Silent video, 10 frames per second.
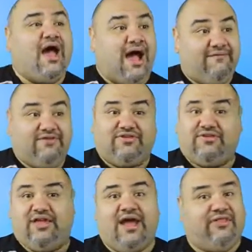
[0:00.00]

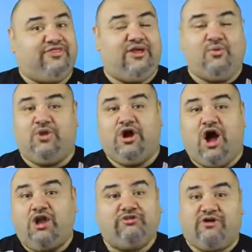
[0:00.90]
Obviously, I think we're
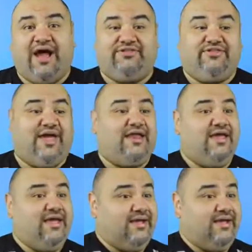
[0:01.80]
on the rise of that.